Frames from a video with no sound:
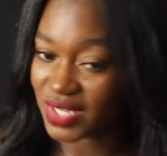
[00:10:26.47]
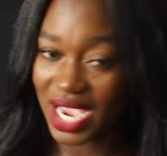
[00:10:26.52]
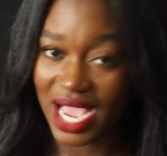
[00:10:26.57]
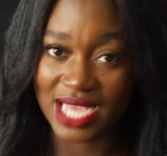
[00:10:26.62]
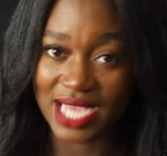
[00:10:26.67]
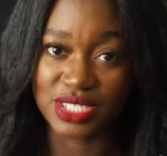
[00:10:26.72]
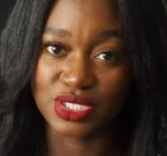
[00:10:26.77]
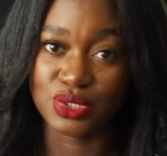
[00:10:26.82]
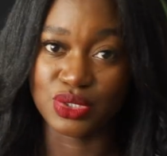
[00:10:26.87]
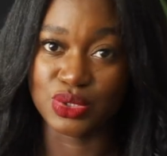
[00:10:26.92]

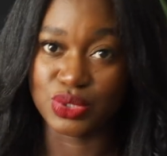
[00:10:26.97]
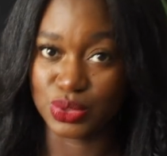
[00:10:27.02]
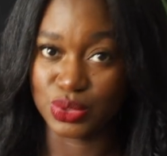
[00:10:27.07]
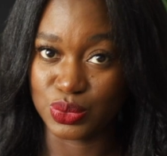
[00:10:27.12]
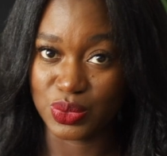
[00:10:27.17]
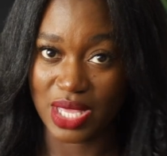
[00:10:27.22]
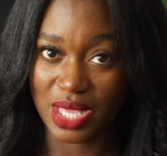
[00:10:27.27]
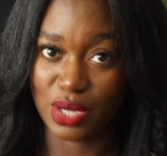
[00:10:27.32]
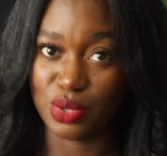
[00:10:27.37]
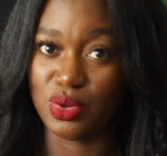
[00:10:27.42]
I don't
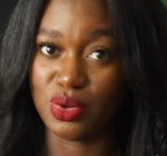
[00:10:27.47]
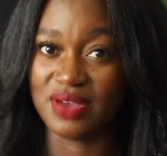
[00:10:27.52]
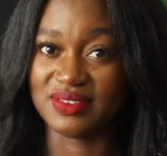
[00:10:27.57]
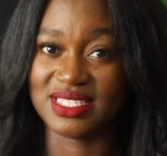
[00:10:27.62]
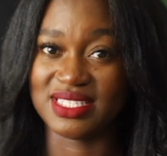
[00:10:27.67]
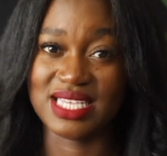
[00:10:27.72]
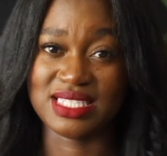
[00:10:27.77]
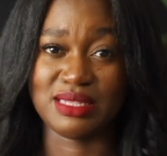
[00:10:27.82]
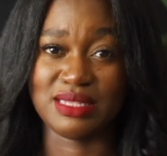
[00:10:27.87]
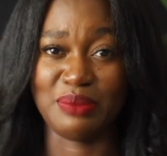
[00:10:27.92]
do that. Who
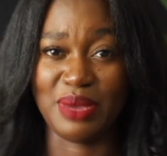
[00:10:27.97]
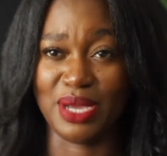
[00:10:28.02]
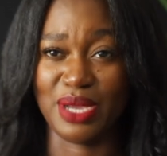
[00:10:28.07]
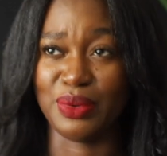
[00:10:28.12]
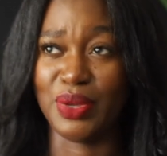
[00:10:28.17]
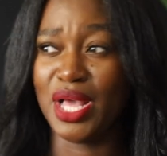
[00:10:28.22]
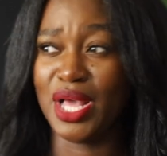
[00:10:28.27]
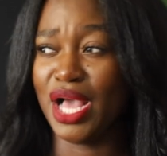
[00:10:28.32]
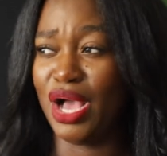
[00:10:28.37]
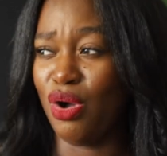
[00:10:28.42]
obsess
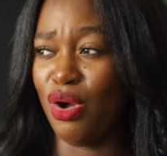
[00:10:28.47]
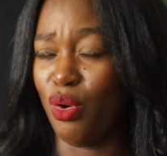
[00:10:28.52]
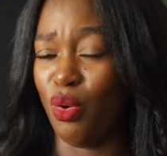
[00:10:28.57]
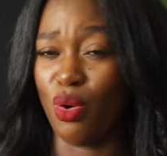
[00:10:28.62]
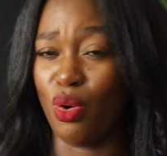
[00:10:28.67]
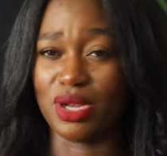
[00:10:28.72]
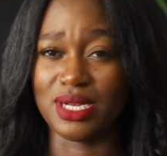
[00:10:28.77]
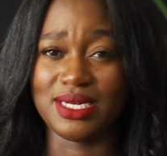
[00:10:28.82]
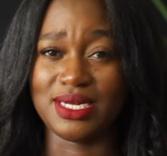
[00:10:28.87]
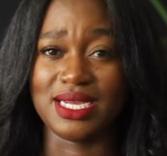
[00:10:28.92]
about
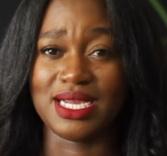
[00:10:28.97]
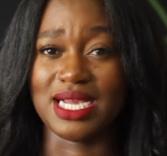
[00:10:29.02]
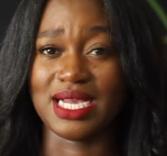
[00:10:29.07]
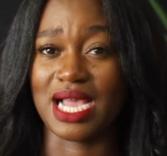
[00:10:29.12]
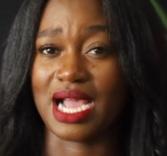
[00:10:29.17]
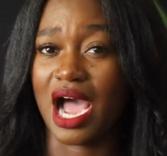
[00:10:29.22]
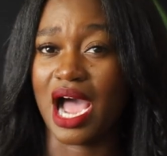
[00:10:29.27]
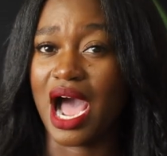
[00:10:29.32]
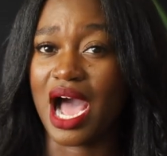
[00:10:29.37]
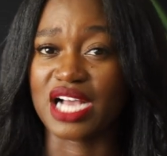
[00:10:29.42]
all of the
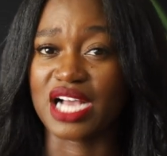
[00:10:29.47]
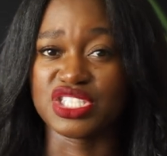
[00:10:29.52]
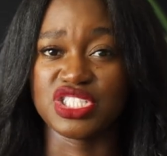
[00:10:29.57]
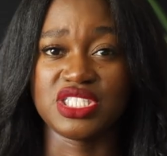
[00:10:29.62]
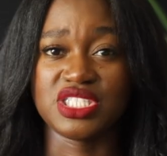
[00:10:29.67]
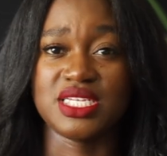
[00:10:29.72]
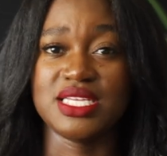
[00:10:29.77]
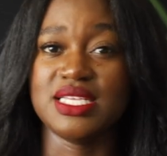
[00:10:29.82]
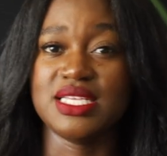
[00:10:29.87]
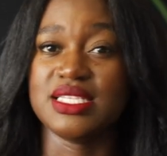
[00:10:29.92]

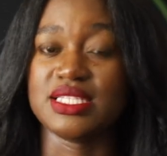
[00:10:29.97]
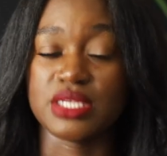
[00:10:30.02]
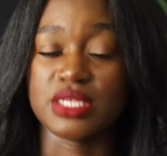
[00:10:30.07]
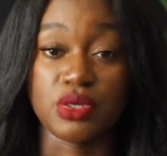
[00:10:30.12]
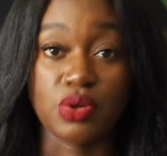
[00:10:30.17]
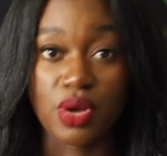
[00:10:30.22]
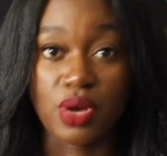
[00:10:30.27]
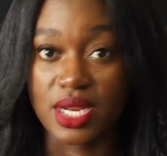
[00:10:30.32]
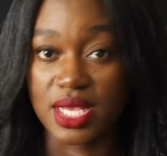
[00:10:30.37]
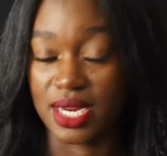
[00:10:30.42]
concoctions
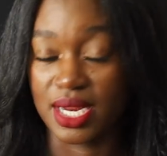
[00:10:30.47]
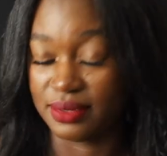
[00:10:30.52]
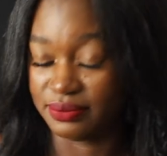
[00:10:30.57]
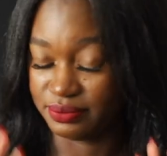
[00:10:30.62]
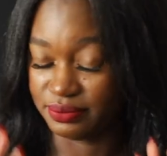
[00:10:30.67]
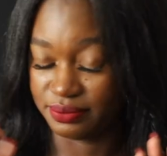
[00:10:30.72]
and all that.